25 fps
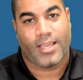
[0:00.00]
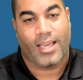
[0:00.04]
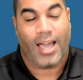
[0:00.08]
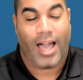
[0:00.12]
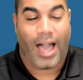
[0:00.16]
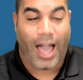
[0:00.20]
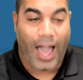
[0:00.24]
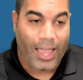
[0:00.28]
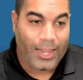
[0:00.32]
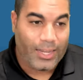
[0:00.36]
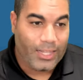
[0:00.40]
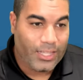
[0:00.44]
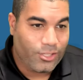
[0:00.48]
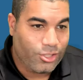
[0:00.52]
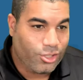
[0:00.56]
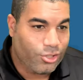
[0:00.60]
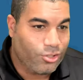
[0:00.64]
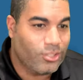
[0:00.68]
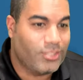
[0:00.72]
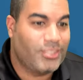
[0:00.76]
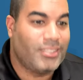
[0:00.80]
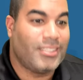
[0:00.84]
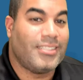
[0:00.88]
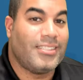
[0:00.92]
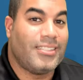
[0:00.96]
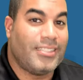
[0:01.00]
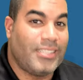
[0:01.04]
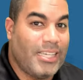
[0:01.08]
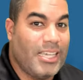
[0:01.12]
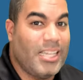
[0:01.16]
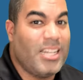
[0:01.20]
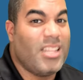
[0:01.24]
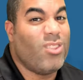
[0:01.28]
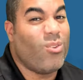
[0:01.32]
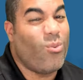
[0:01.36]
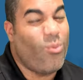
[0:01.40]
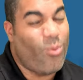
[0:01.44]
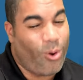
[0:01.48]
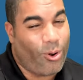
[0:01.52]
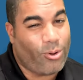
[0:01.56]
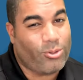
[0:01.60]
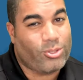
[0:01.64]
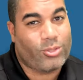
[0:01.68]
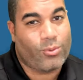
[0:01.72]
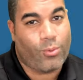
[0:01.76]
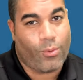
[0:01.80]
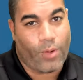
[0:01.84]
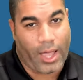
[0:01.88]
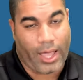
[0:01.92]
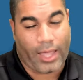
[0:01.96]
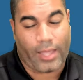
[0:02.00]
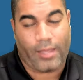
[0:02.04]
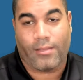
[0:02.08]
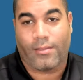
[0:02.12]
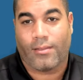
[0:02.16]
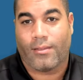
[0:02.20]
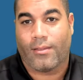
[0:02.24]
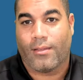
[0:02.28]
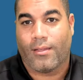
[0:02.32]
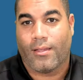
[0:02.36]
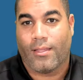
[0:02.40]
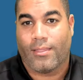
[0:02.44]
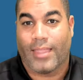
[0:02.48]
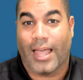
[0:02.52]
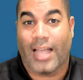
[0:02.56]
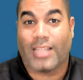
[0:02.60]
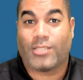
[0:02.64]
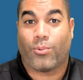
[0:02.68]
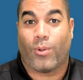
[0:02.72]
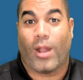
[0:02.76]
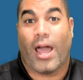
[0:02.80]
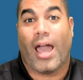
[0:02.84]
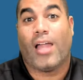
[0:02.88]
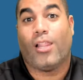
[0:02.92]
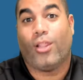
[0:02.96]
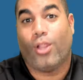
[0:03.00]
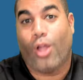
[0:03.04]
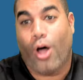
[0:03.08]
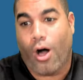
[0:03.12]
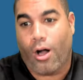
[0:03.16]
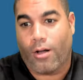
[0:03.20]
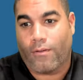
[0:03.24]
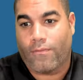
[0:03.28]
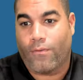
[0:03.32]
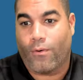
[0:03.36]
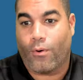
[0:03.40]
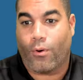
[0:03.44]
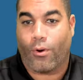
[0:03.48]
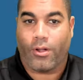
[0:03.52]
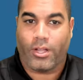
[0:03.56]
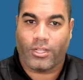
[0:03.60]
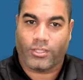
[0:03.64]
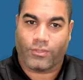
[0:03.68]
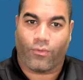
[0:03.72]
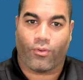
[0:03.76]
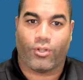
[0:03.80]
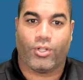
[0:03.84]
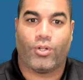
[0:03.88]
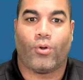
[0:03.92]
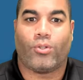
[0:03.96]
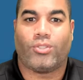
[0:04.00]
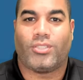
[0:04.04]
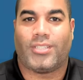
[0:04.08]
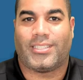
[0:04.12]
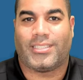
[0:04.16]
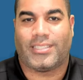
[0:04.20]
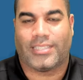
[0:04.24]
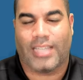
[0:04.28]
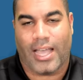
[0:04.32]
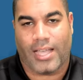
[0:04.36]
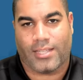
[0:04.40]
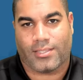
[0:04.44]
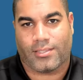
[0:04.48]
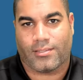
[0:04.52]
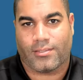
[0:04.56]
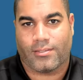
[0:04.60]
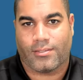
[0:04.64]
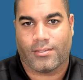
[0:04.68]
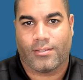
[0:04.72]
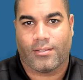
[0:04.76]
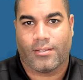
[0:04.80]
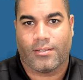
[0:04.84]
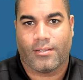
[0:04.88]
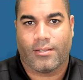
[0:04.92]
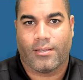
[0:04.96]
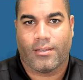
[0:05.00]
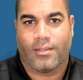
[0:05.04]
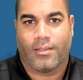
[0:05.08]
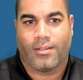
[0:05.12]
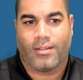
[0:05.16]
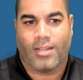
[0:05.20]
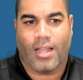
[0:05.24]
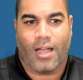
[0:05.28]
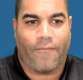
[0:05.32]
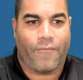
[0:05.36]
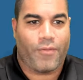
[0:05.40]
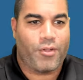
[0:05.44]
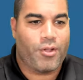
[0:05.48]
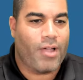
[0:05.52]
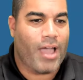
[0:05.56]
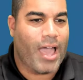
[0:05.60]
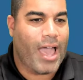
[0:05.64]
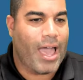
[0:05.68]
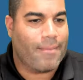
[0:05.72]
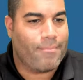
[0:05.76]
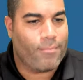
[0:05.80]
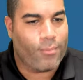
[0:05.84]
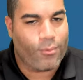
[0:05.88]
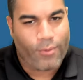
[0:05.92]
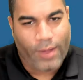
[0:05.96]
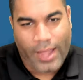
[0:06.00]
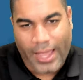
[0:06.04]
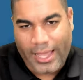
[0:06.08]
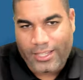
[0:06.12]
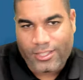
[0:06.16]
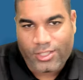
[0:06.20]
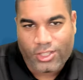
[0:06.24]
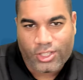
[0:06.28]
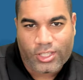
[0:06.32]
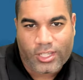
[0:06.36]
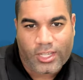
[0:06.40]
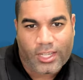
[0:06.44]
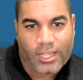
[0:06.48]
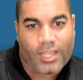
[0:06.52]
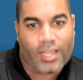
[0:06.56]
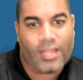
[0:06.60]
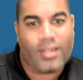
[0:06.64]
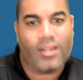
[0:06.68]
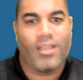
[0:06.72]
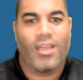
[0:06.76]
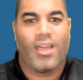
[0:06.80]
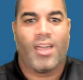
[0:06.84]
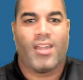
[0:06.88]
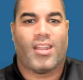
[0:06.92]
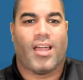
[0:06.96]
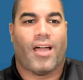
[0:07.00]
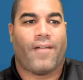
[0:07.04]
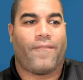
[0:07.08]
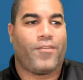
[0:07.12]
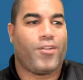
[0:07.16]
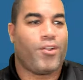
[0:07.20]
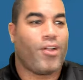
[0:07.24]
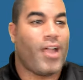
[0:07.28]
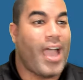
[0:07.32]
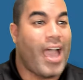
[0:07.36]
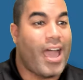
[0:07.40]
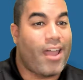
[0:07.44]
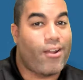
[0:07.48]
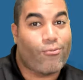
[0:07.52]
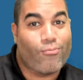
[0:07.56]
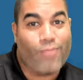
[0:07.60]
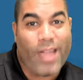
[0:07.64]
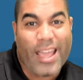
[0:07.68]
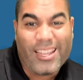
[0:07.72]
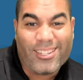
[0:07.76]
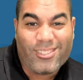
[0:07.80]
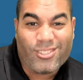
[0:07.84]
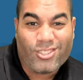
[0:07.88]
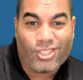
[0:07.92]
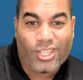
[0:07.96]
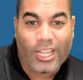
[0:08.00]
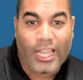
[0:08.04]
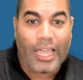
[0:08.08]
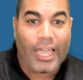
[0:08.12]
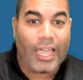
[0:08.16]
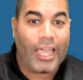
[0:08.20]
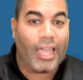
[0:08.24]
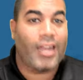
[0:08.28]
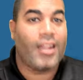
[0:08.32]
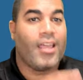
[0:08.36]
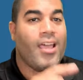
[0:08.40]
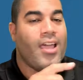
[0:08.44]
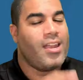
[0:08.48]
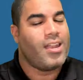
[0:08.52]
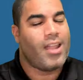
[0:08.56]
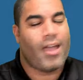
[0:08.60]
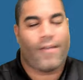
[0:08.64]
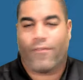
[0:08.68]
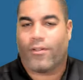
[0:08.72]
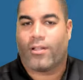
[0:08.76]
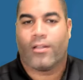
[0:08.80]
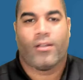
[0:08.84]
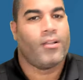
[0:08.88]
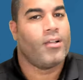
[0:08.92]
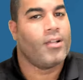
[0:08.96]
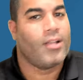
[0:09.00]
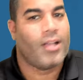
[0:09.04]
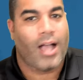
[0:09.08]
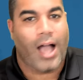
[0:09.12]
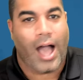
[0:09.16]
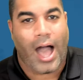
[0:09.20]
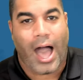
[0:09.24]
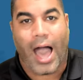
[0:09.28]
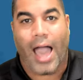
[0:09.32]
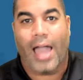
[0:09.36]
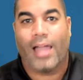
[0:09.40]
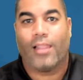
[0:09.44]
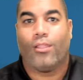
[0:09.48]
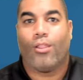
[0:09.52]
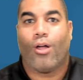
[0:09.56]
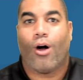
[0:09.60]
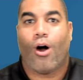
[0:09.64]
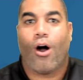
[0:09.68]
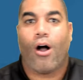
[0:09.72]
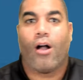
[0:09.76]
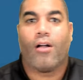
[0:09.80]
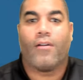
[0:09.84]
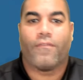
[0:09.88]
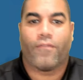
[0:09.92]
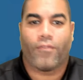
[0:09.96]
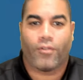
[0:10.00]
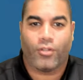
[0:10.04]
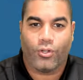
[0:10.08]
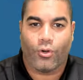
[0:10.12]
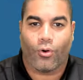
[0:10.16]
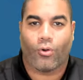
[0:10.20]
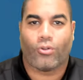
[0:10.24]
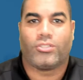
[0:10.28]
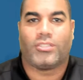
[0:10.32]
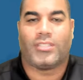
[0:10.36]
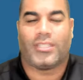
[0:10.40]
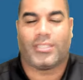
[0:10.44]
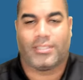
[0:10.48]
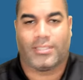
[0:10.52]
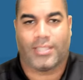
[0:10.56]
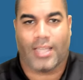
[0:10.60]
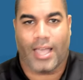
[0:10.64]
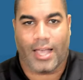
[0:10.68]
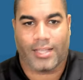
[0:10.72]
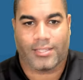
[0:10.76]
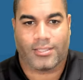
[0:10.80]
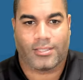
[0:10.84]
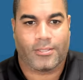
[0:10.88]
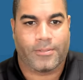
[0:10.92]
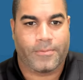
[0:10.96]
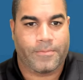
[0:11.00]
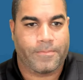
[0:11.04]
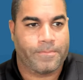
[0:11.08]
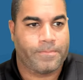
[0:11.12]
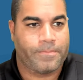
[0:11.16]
I need you to succeed in the worst way. That's what I long for, is for your success. Not for your admiration, not for your adoration, I long for your success.